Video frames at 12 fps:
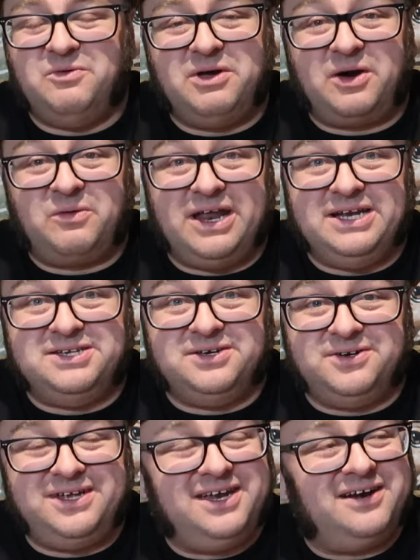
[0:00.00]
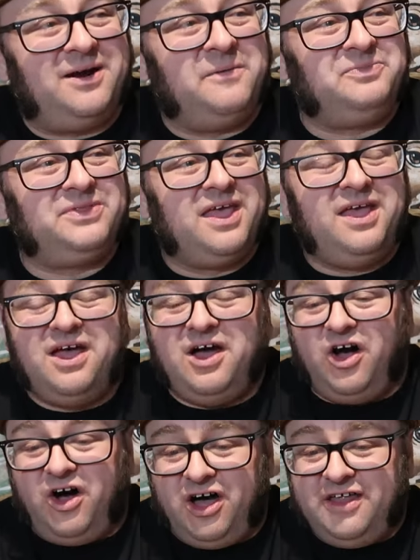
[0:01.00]
no matter what I do here
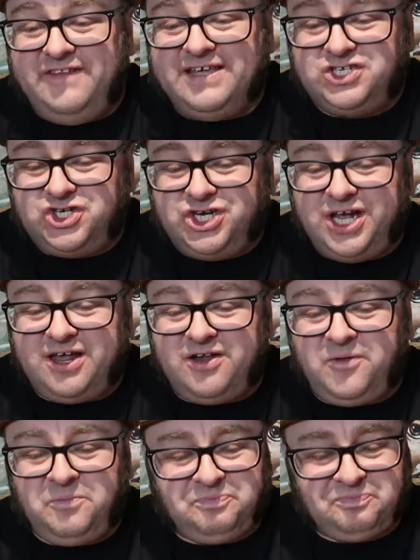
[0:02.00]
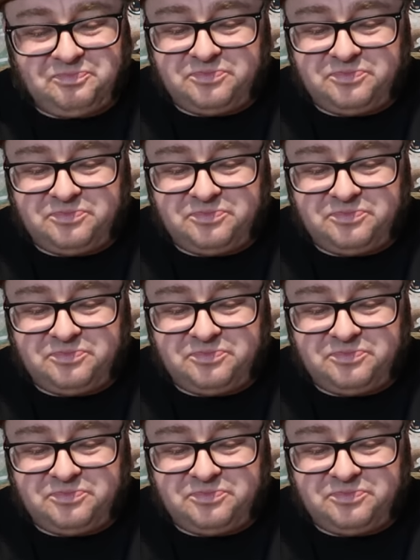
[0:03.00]
on this channel.